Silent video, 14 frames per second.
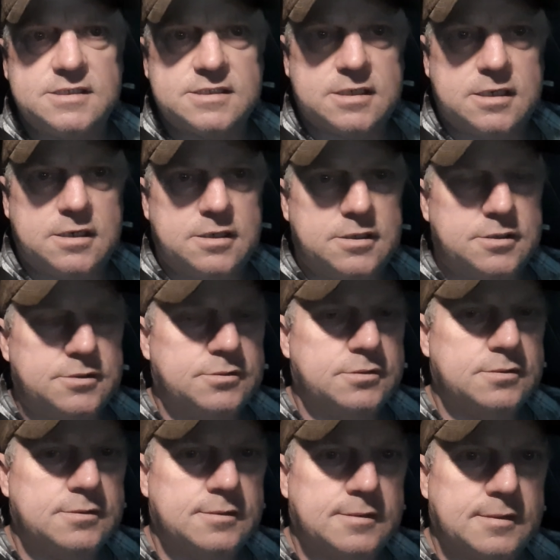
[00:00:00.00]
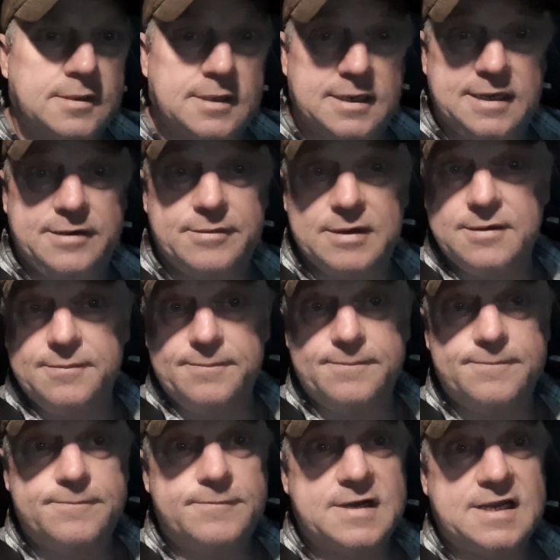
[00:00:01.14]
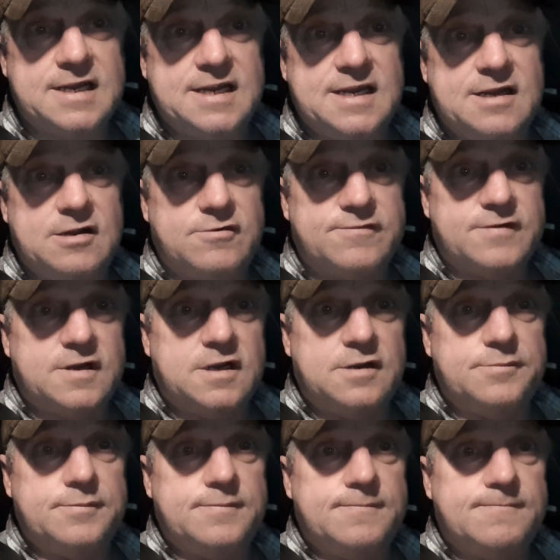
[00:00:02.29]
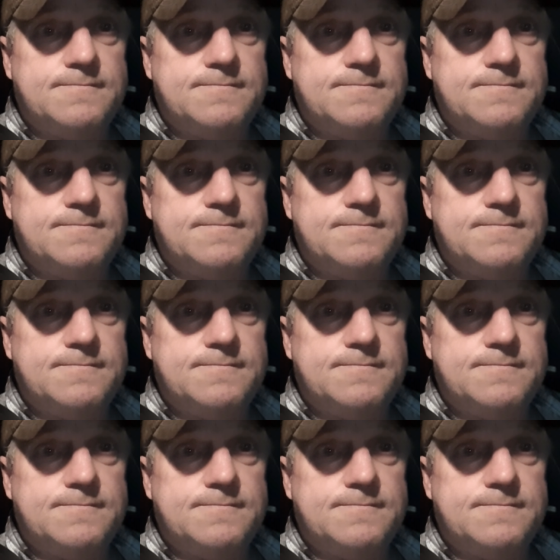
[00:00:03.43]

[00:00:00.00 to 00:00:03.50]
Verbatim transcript: So, anyway, we're going to head off home.